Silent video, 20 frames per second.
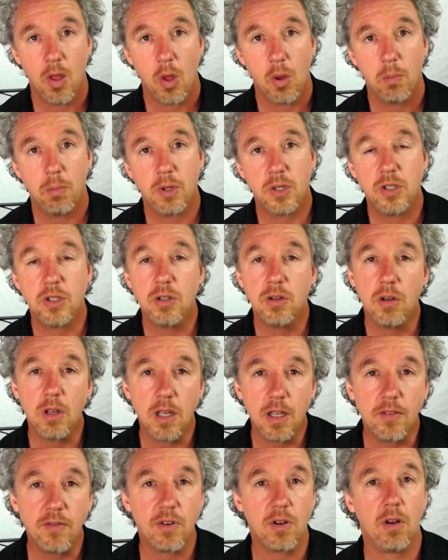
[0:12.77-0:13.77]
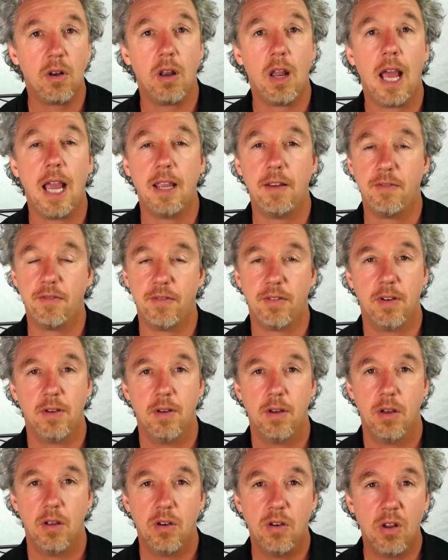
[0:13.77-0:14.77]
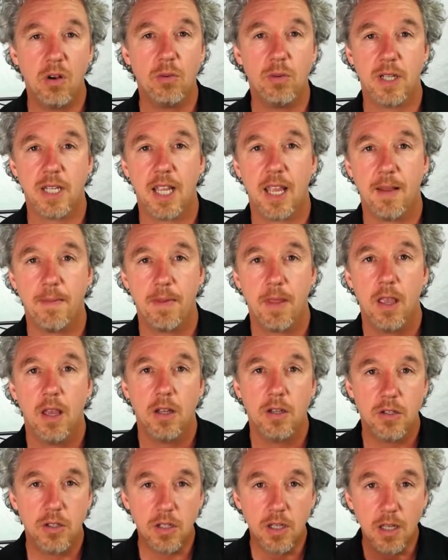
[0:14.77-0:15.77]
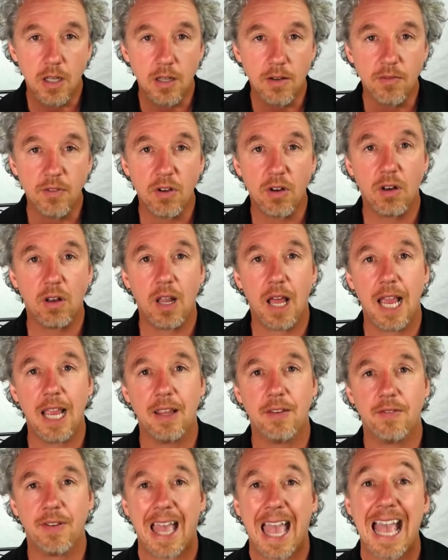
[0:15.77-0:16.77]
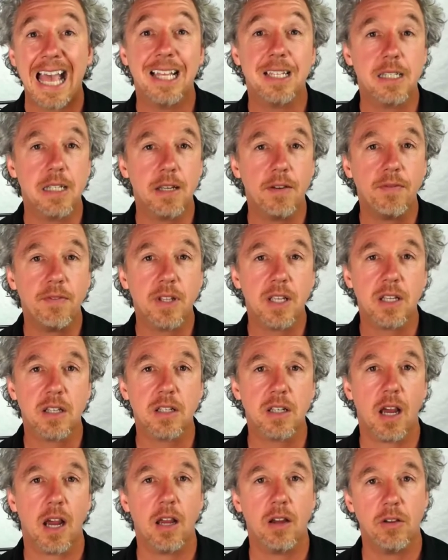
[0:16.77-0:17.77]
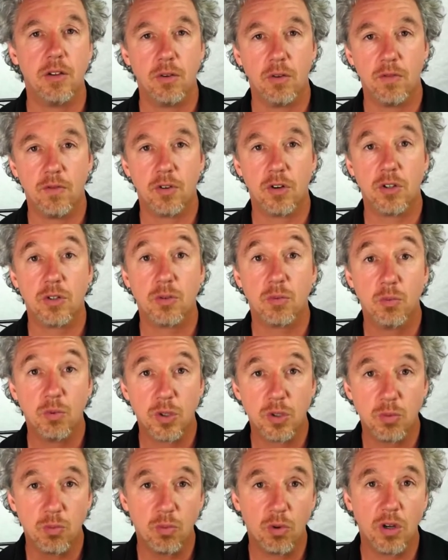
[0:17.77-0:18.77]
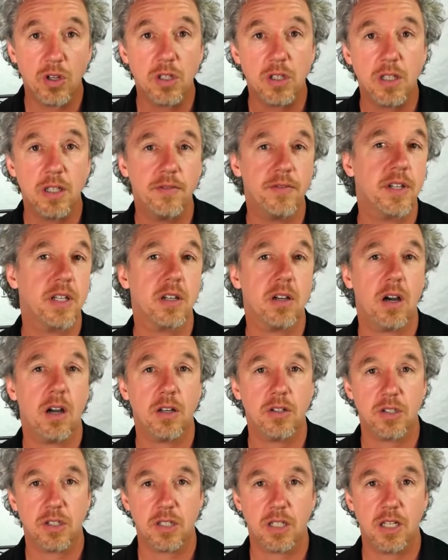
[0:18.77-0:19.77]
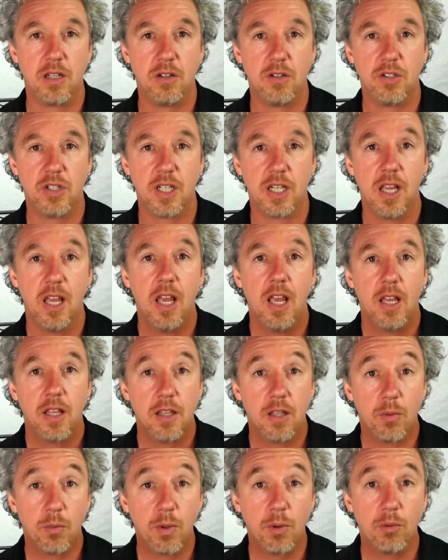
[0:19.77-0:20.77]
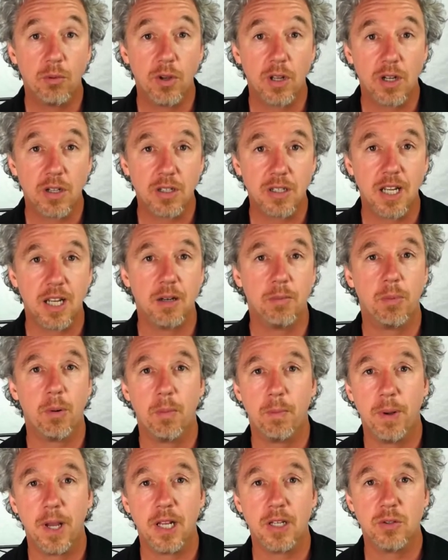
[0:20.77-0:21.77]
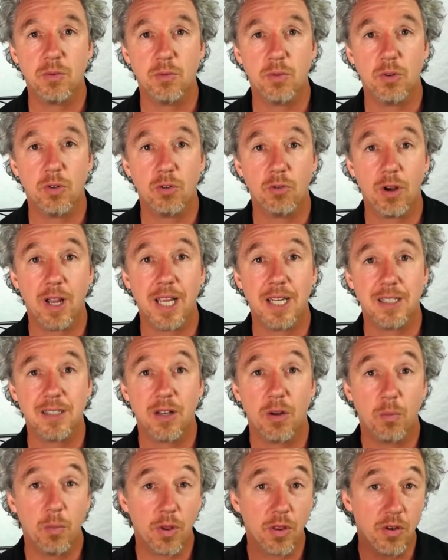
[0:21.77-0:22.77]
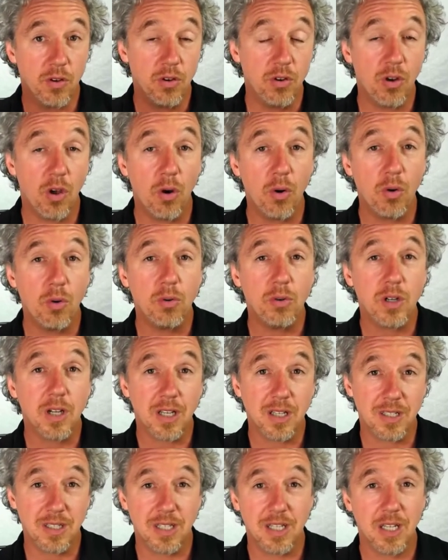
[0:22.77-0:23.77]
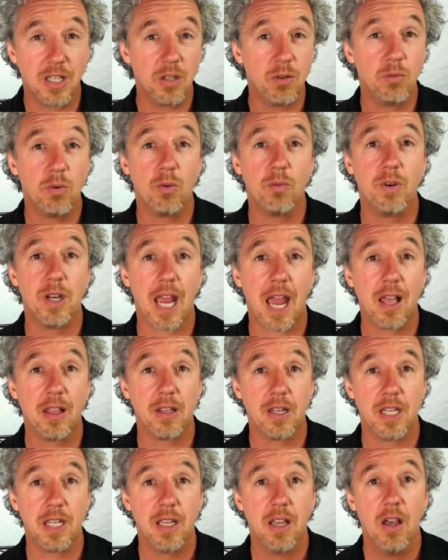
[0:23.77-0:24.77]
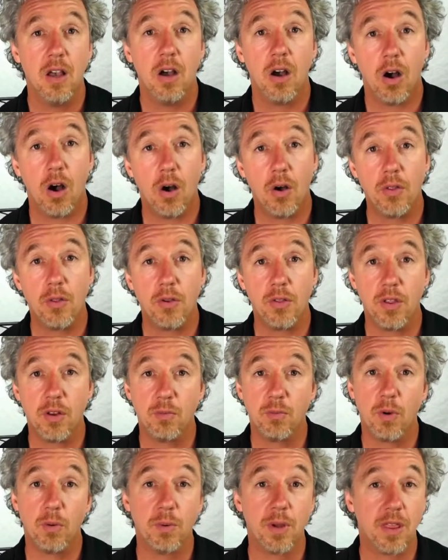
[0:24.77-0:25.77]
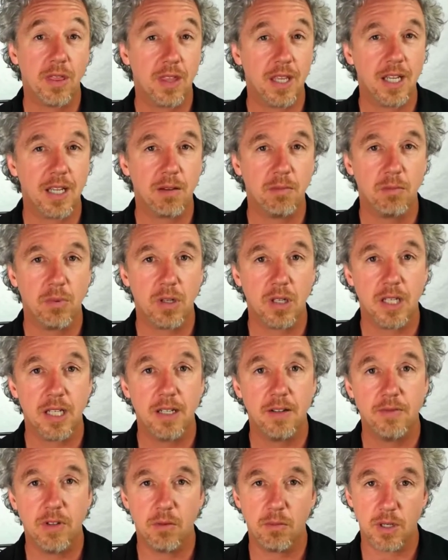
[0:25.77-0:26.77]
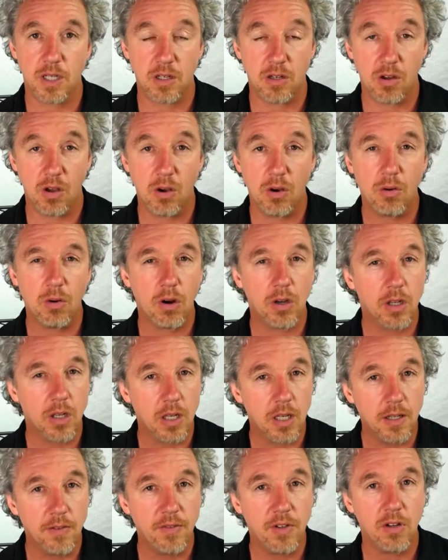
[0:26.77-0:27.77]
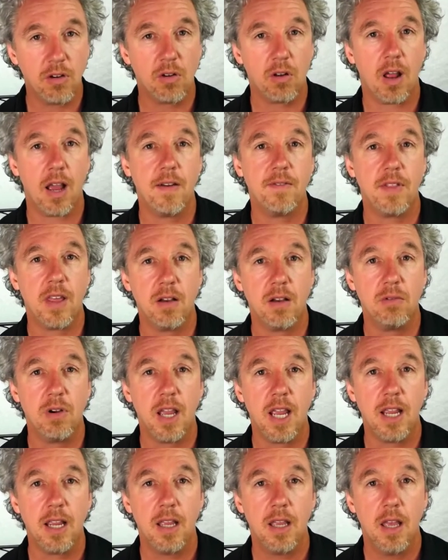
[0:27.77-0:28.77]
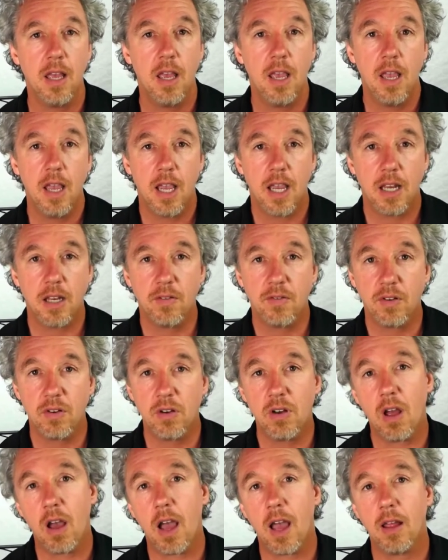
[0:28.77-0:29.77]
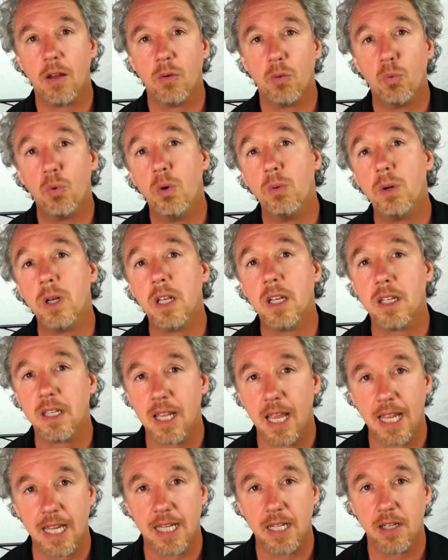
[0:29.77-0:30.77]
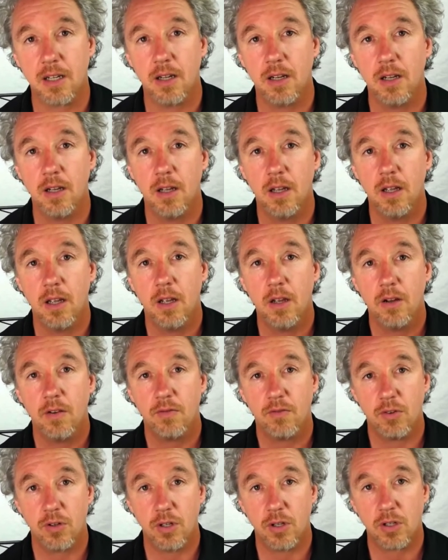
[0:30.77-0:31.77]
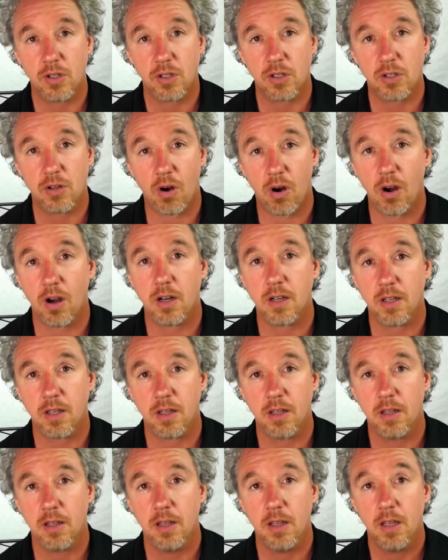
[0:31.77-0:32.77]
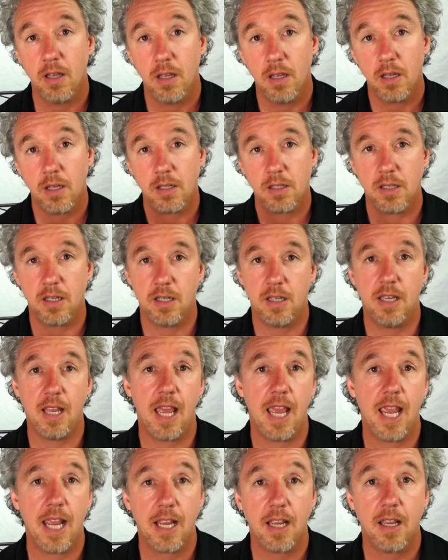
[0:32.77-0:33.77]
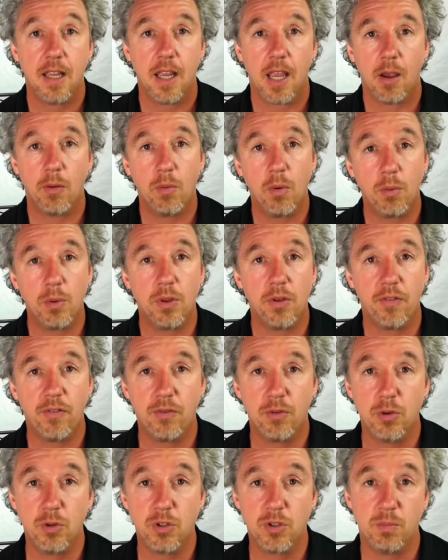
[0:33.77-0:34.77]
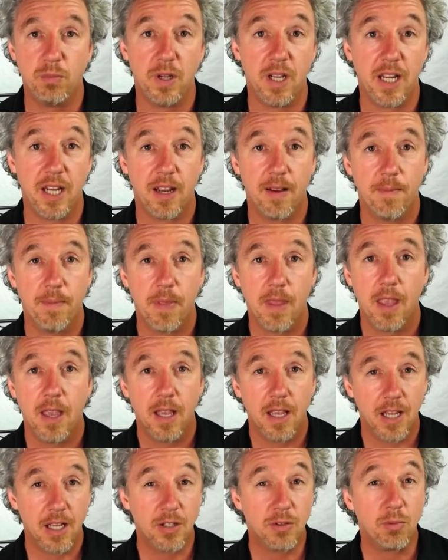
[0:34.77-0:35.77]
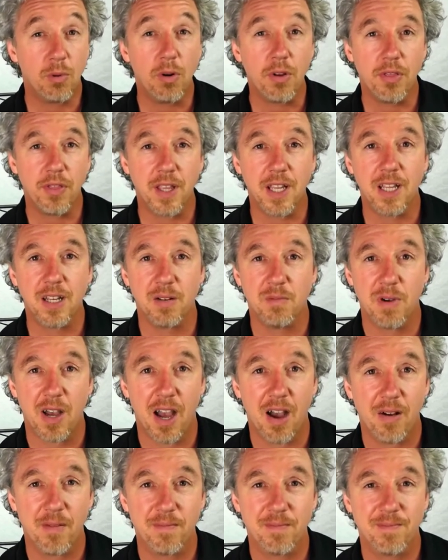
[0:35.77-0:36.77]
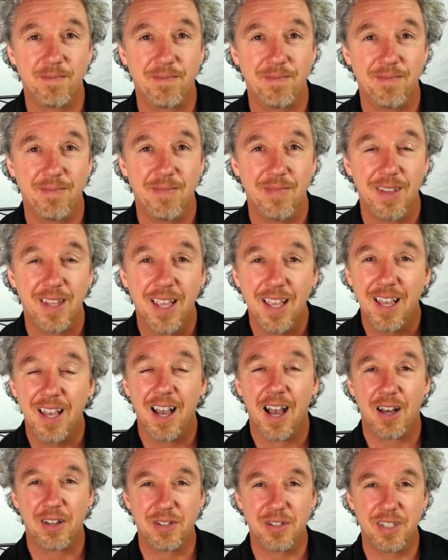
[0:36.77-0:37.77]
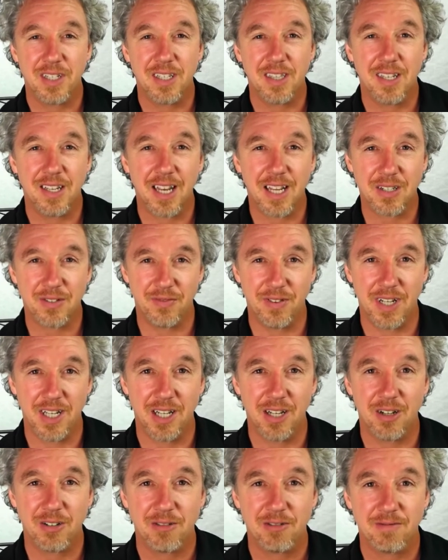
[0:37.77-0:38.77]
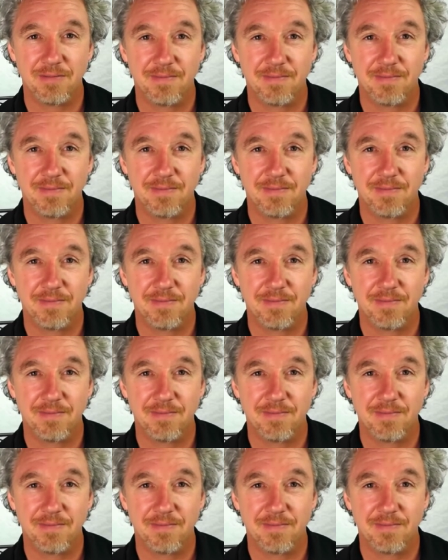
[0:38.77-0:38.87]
But do you live your life knowing it? Do you live your life as if the entire universe was one living conscious energy, that we were in a state of perpetual grace with no continual reality other than what we think and believe that we know? Are you living your life that way? And if you're not, what would it take for you to start today? And what would the fruits be? It's worth thinking about. I'll see you in the next video.